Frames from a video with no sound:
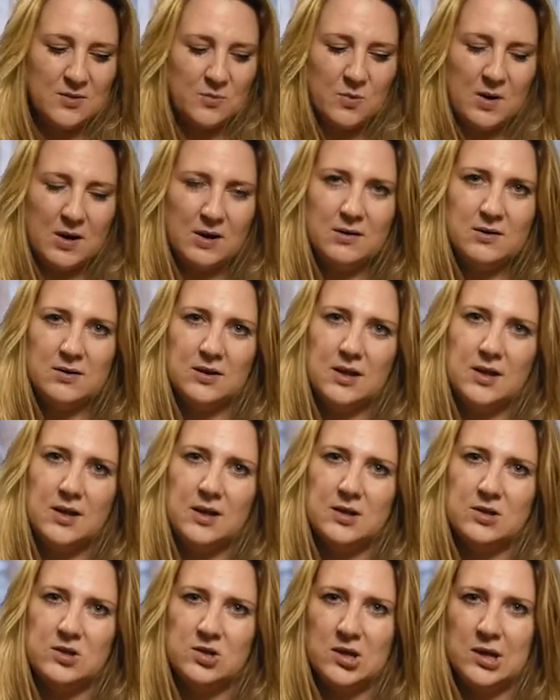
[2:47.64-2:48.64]
So while
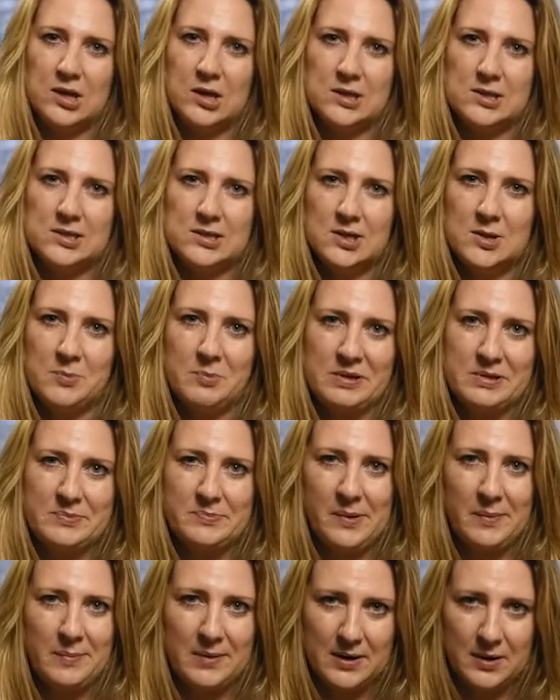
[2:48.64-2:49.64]
the chicken
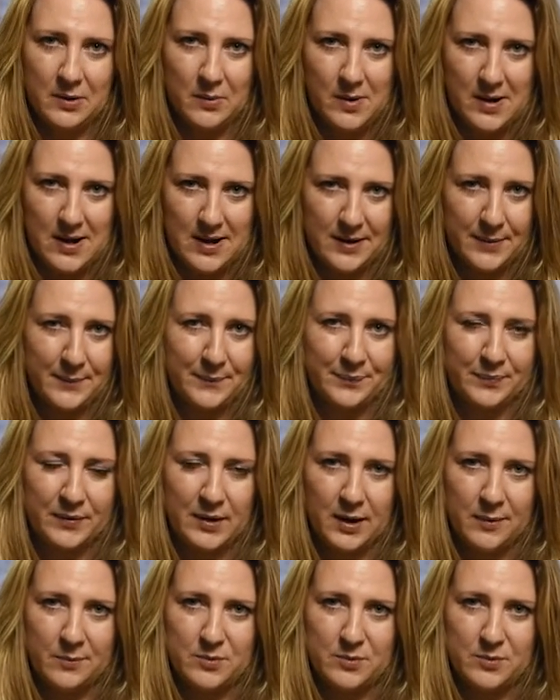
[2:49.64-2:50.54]
soup is bubbling away,